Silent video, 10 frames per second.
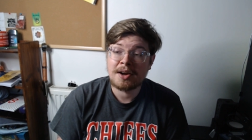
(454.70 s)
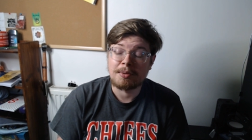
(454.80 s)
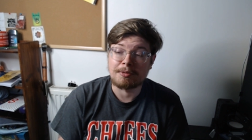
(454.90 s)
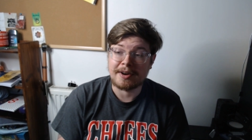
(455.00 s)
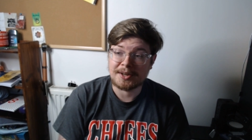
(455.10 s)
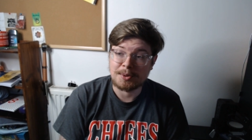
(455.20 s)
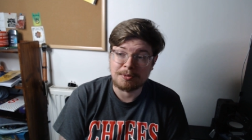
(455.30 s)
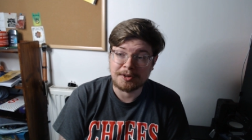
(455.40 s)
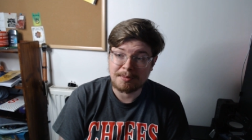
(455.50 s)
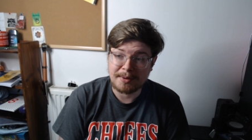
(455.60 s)
Well, thank you all
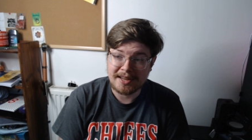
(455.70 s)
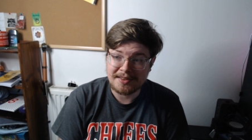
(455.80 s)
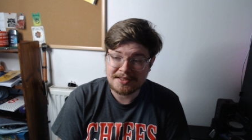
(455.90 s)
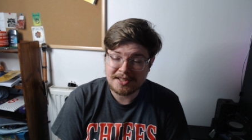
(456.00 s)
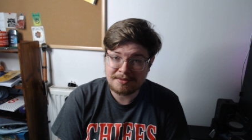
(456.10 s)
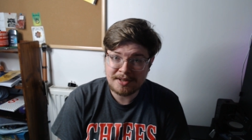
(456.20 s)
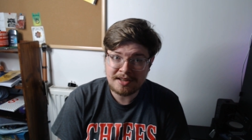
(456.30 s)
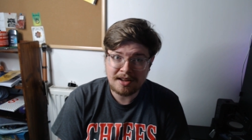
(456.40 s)
for coming here this evening.